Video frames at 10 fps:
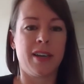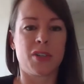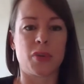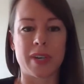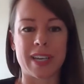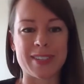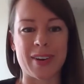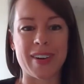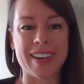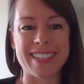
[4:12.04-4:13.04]
So we'll get
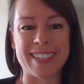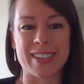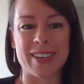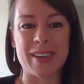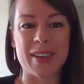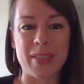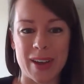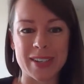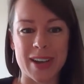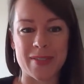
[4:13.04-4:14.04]
started. This is a
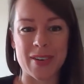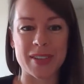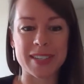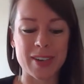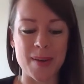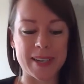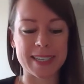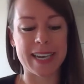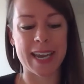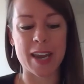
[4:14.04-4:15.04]
lot to cover on this topic
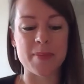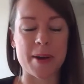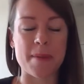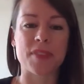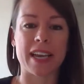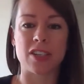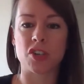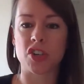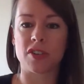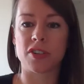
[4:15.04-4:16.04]
today, but I guess
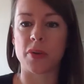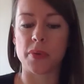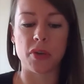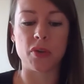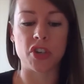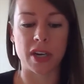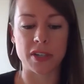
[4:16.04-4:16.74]
I'll start with you, Sean.